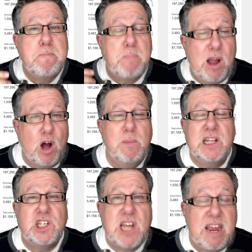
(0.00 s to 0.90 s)
By all
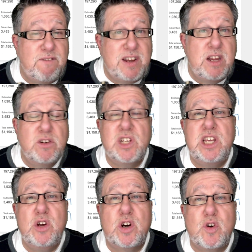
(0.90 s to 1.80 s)
means, take videos that
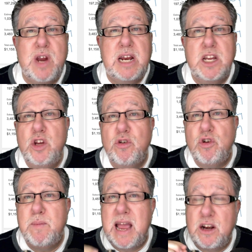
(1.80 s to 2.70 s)
you create in
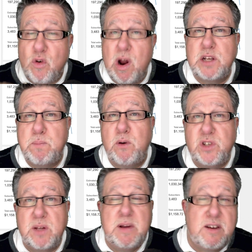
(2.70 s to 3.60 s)
YouTube and
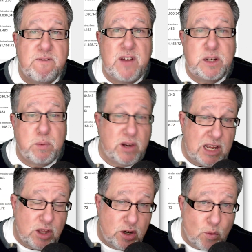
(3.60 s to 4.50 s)
cross-post them into Facebook,
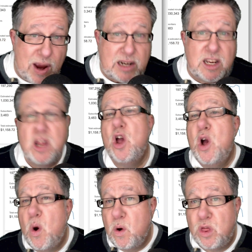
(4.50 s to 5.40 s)
either directly
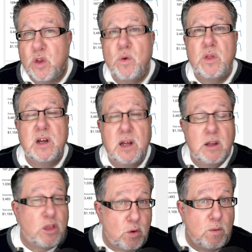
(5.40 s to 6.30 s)
or through
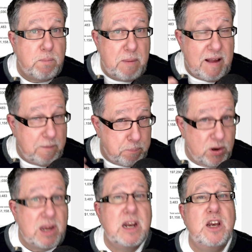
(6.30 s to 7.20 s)

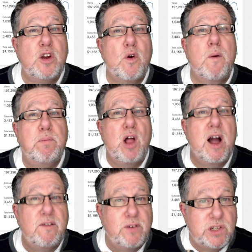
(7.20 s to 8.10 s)
putting it into your own
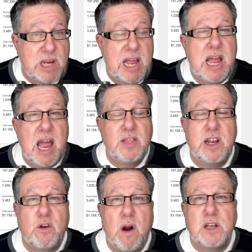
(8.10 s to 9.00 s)
blog first and
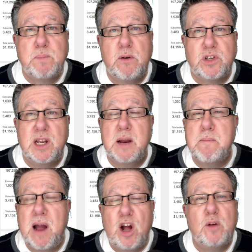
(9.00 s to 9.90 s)
then cross-posting it.
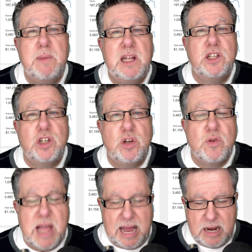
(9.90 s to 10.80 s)
By all means, do
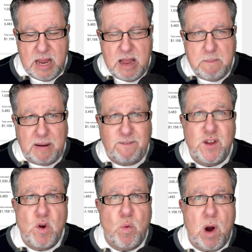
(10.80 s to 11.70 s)
that. But if
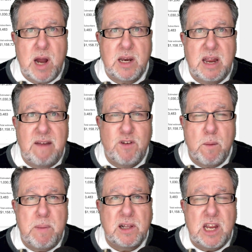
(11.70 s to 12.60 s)
you're
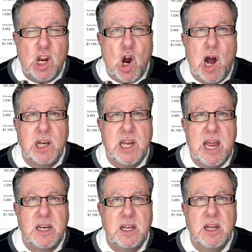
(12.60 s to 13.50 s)
building
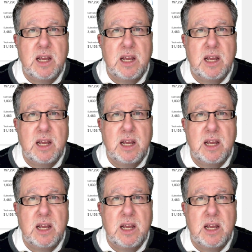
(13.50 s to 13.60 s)
content